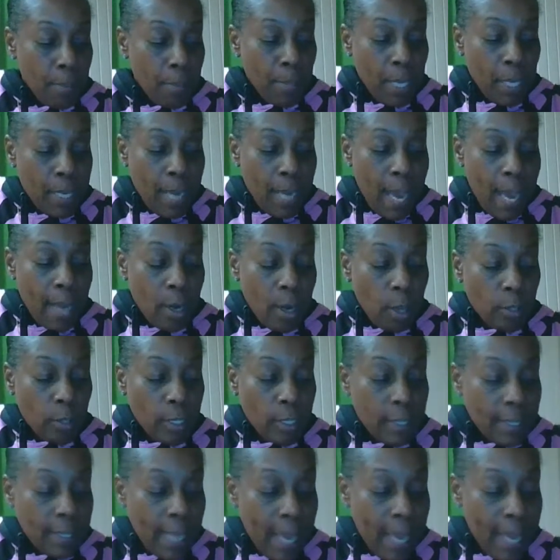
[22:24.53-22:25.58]
But not
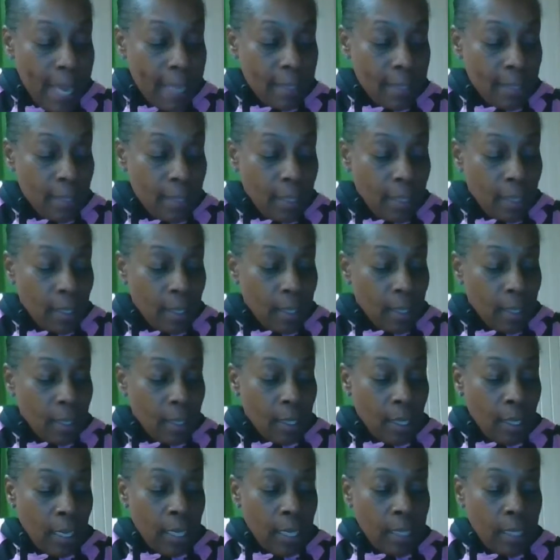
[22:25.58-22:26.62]
only that,
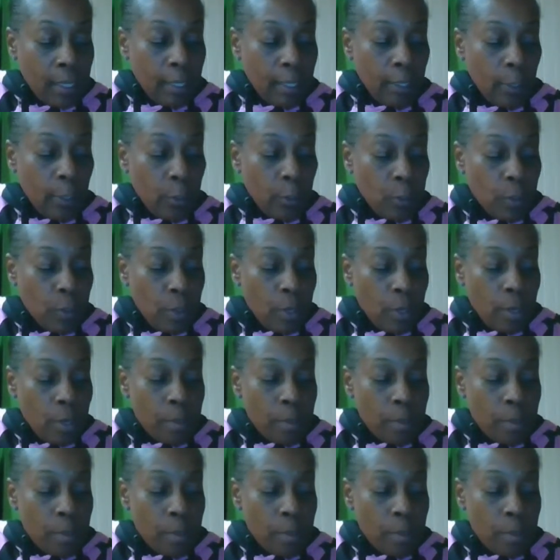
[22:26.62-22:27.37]
it is